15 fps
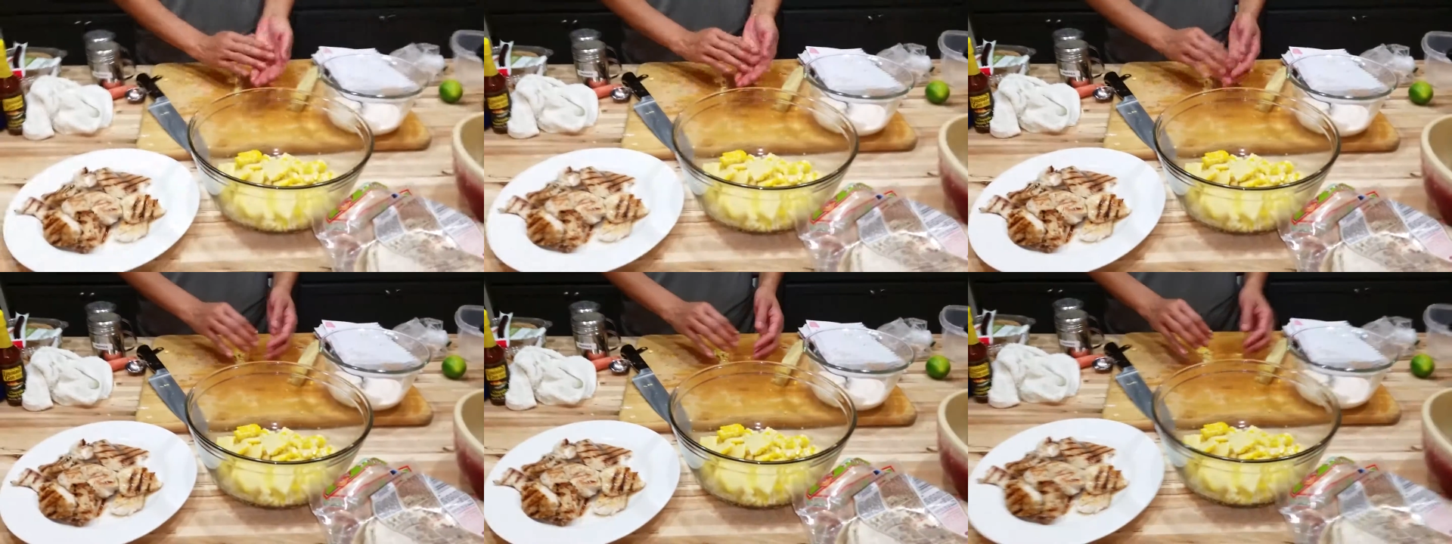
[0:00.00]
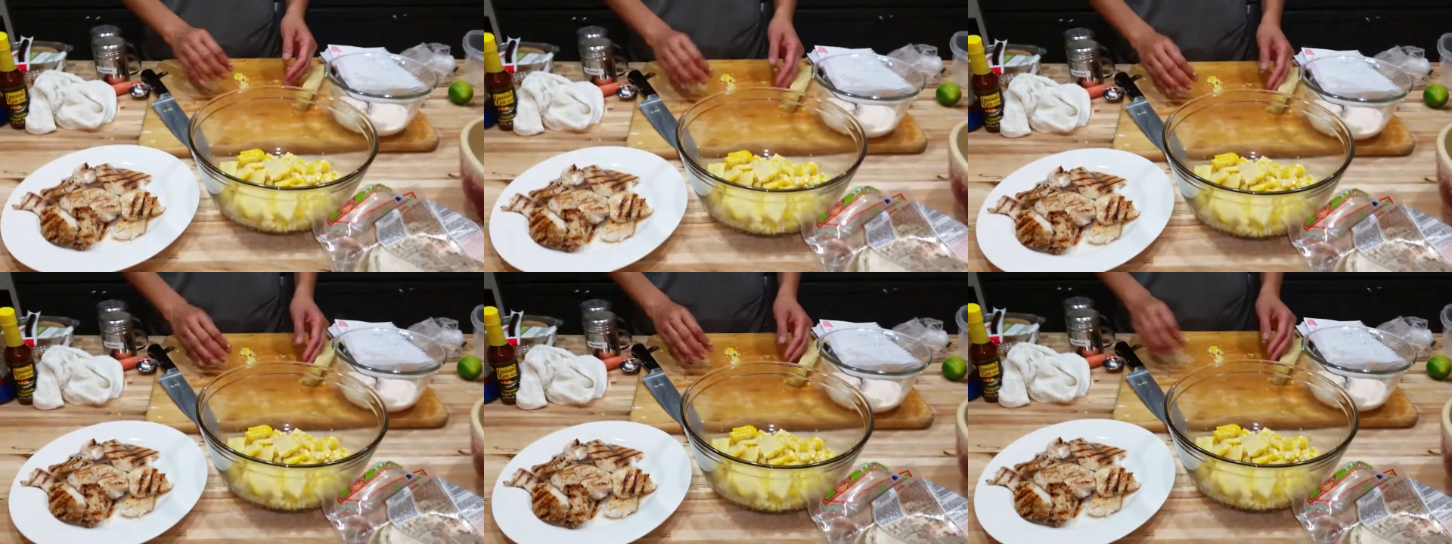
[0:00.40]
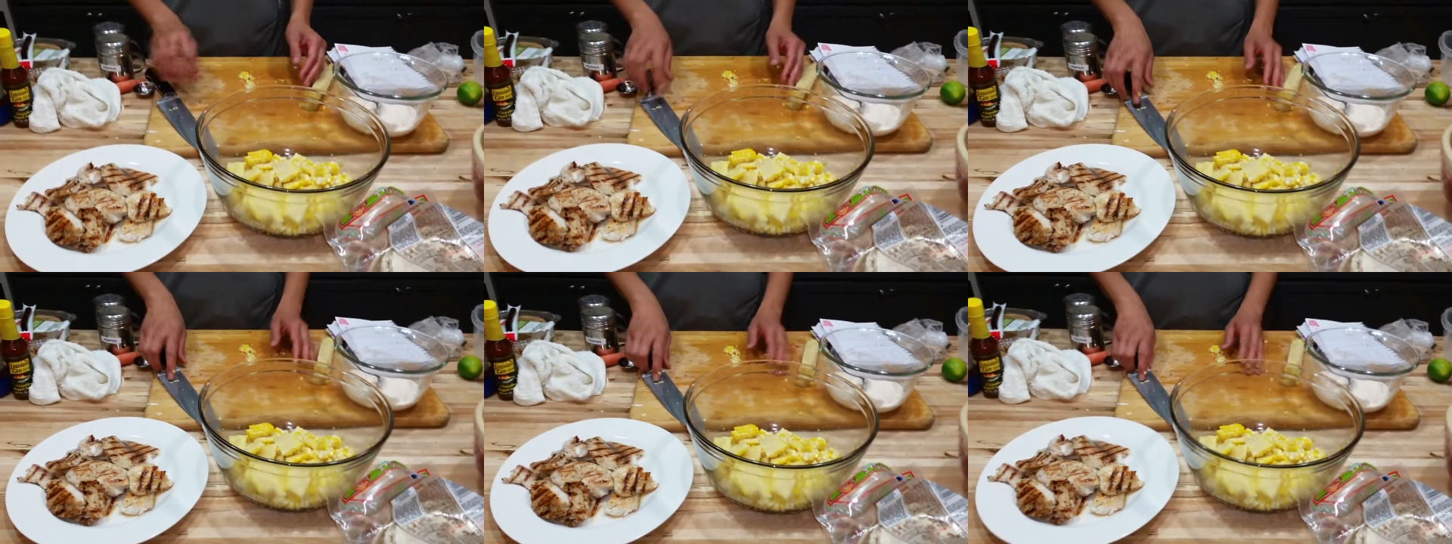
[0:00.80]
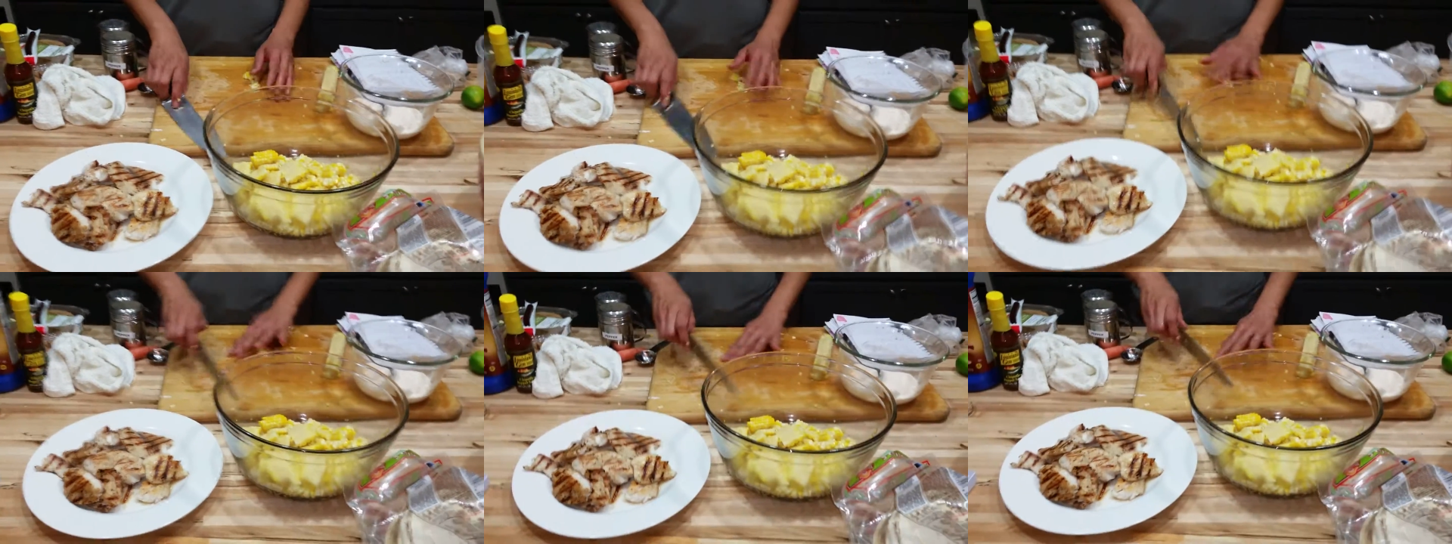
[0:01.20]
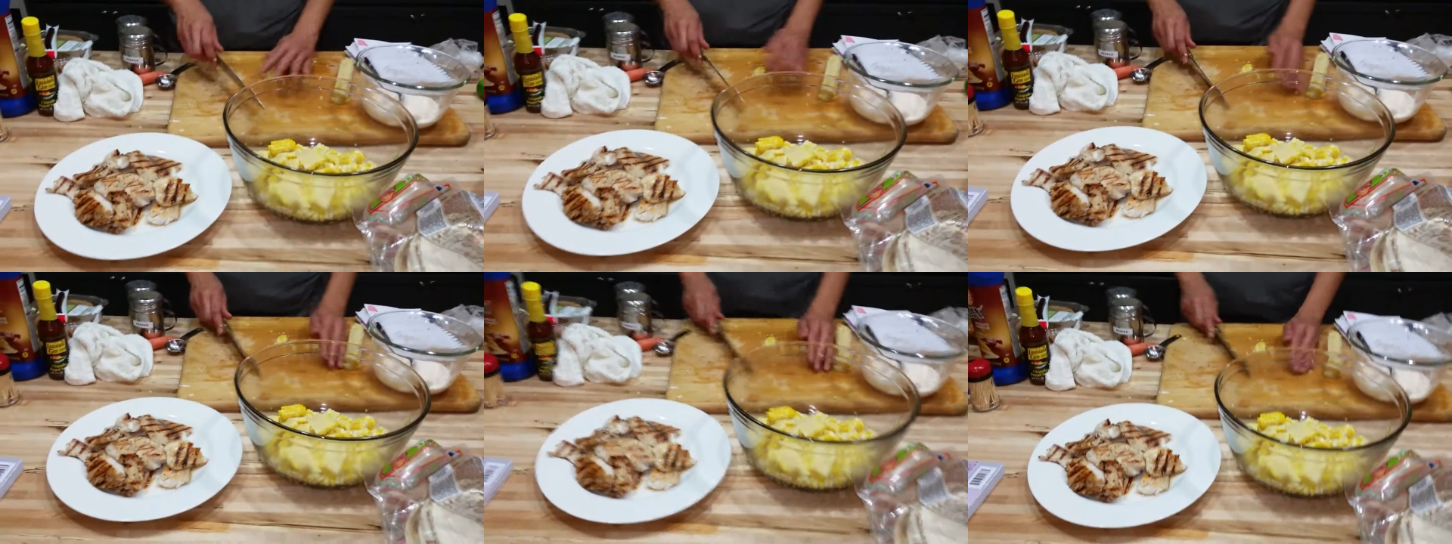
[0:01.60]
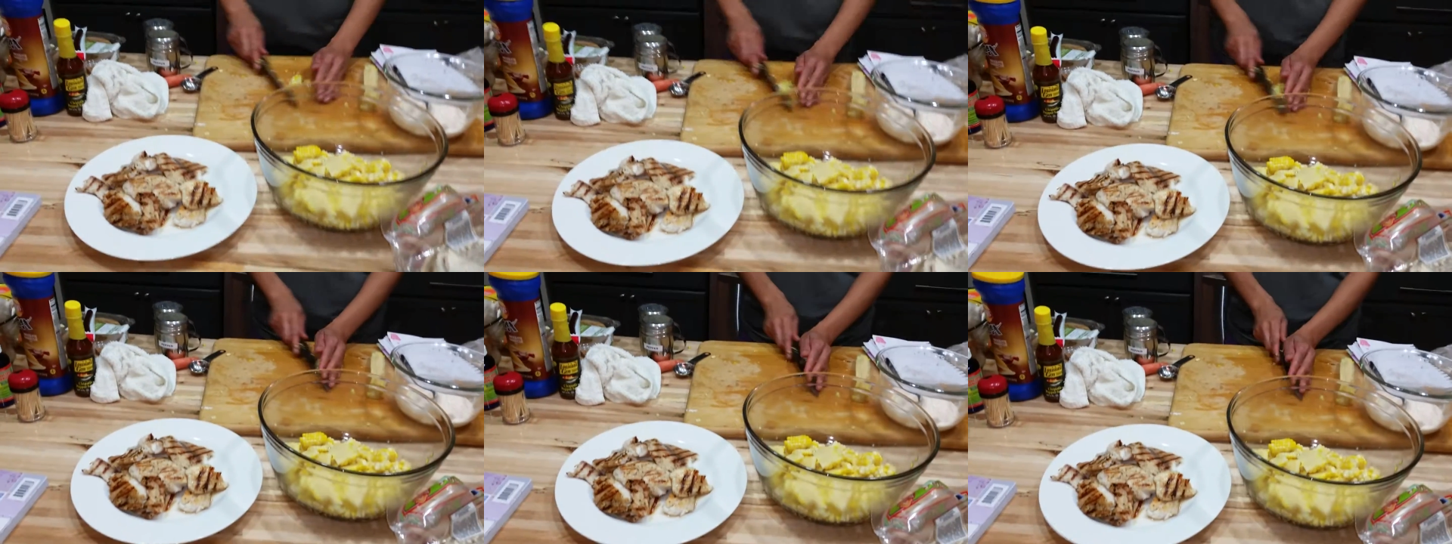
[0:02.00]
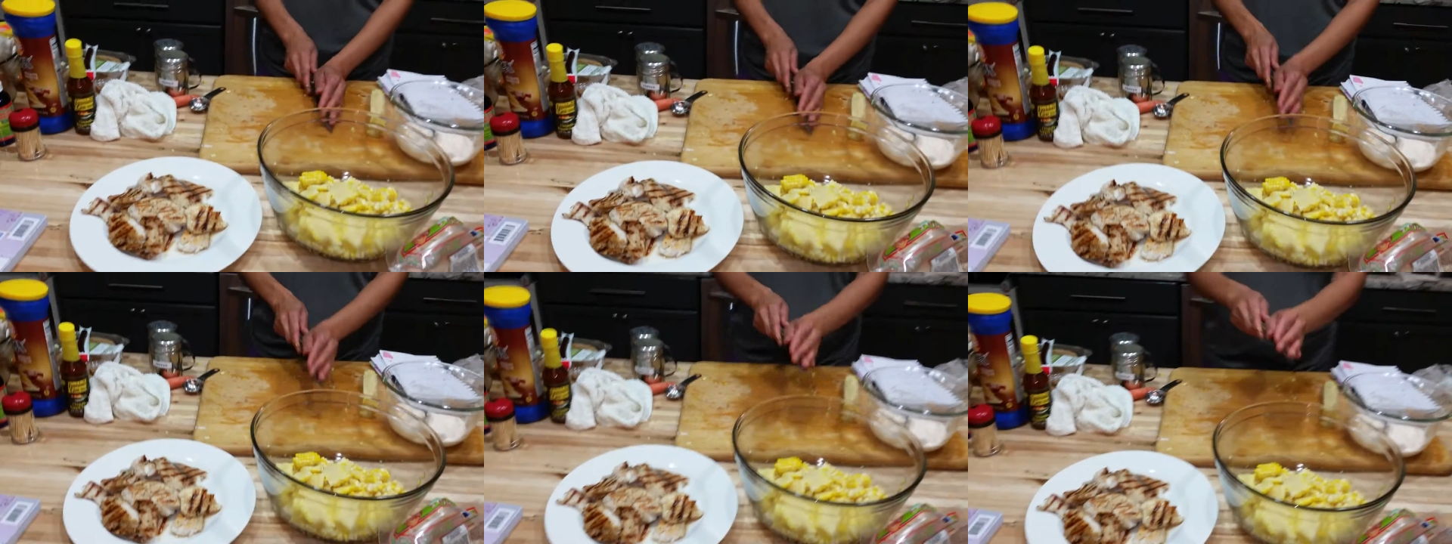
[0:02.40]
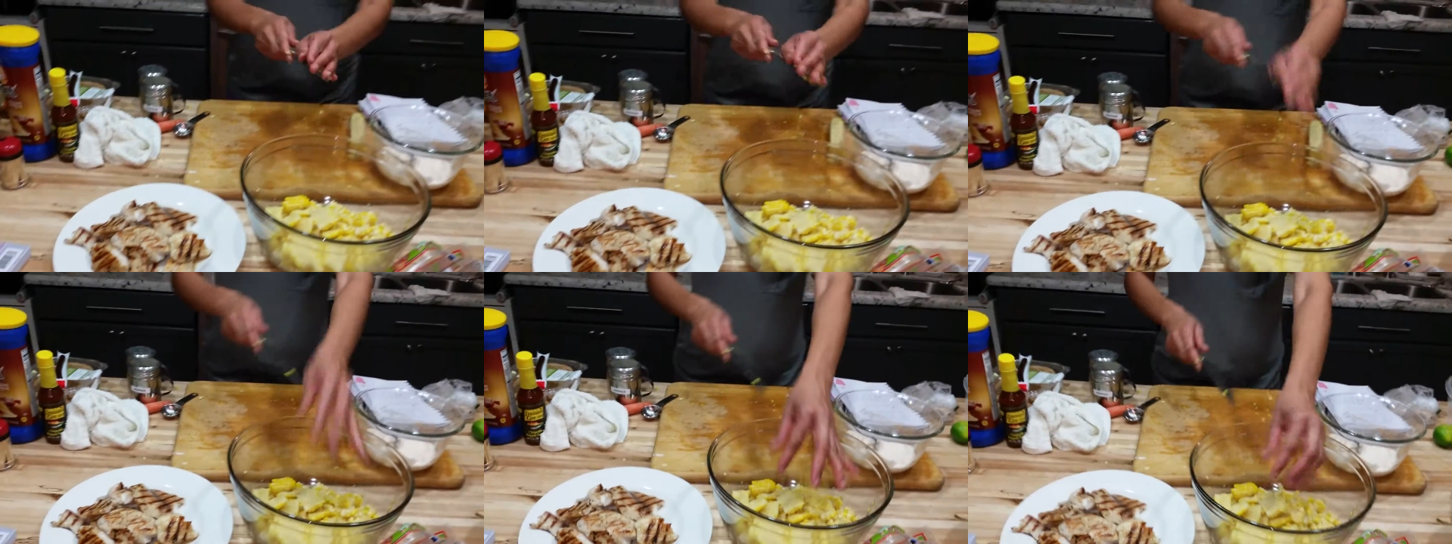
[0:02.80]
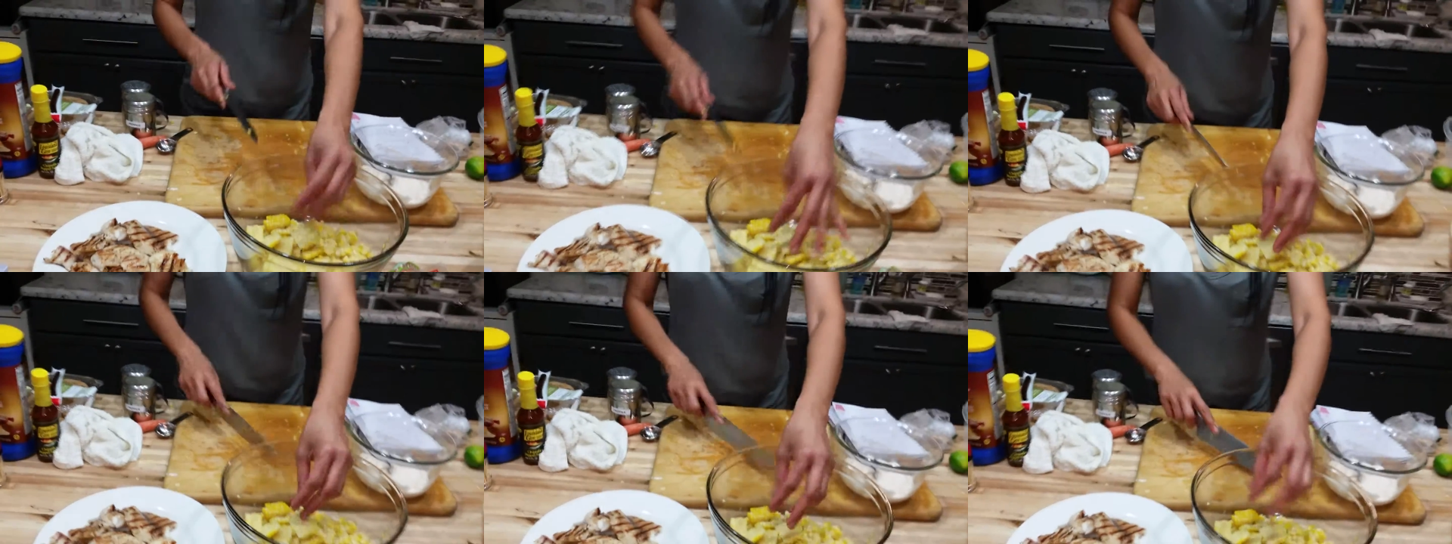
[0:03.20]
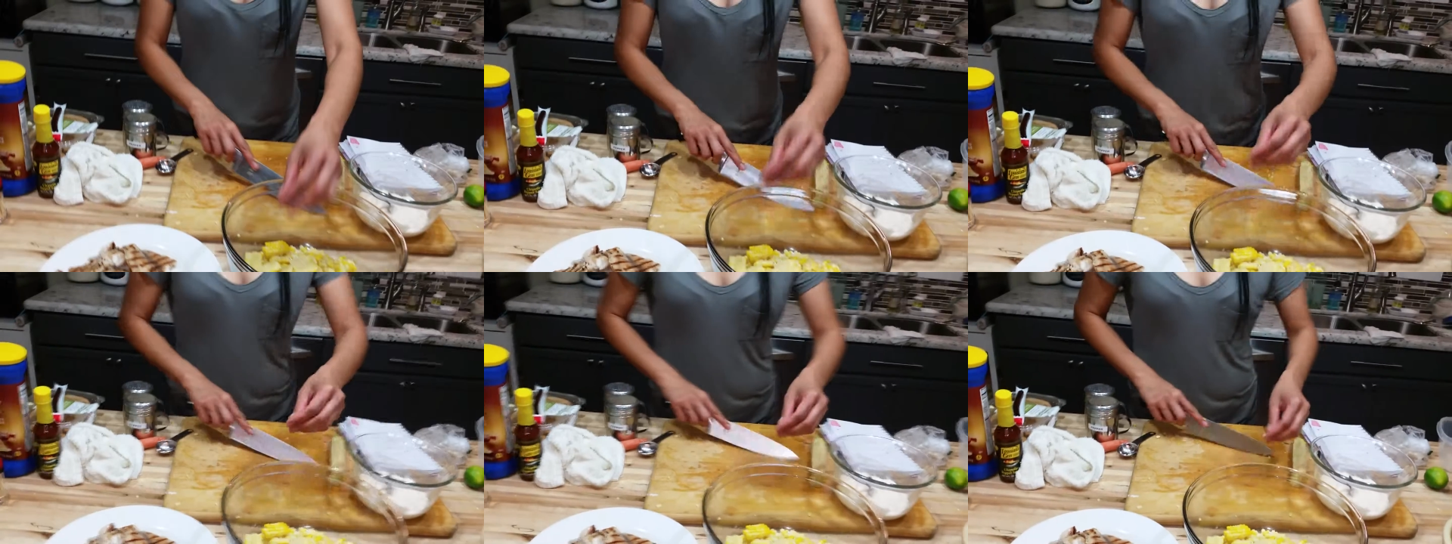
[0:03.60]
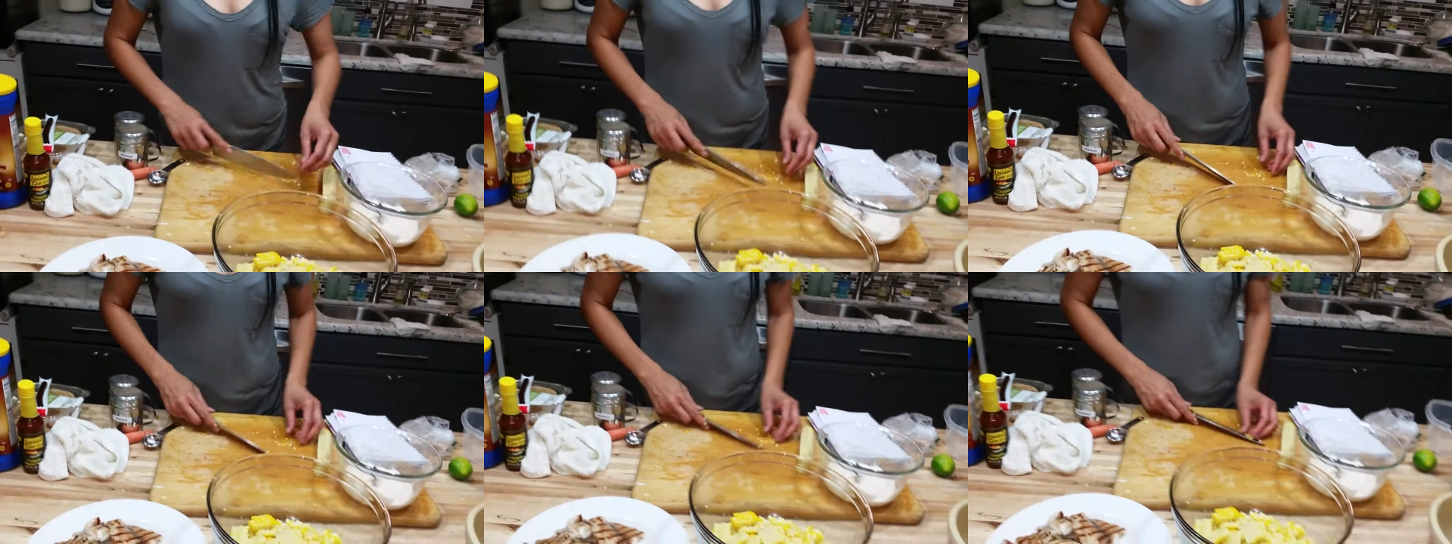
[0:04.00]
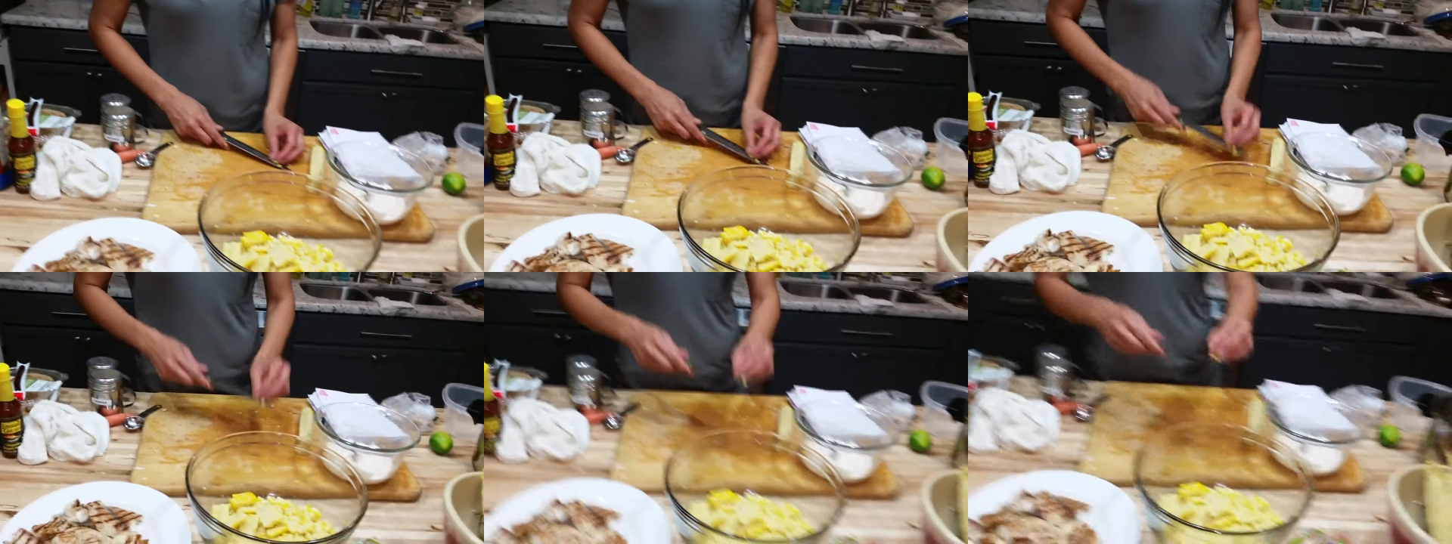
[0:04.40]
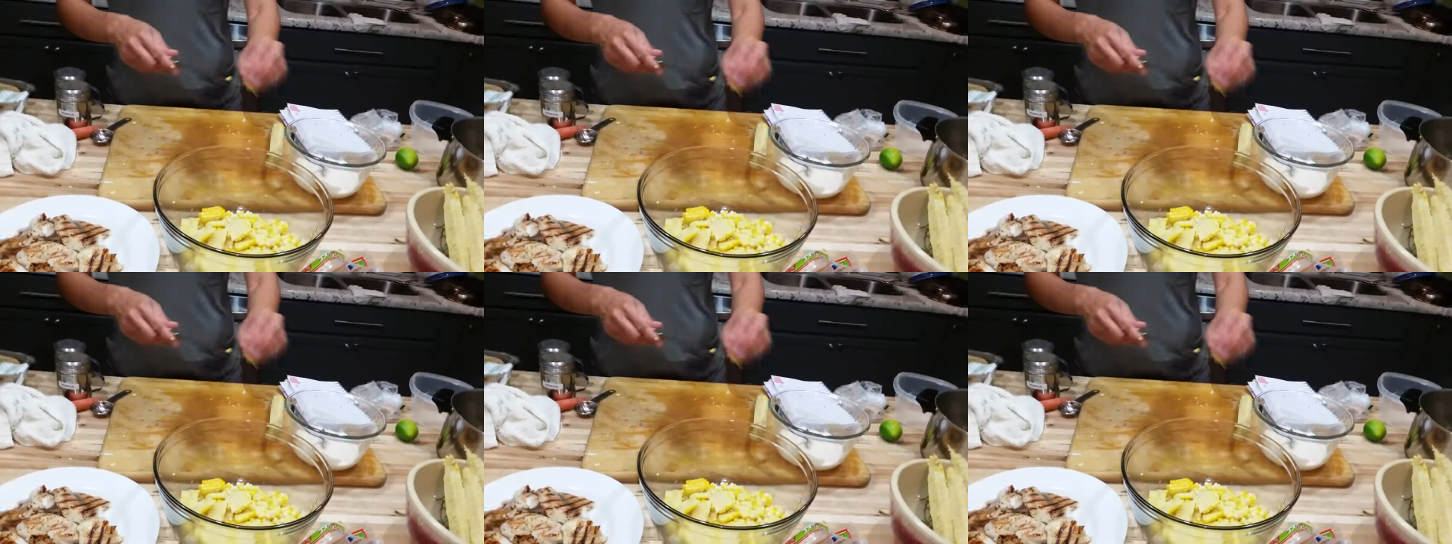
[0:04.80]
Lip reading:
No face is visible, so there are no lips to read.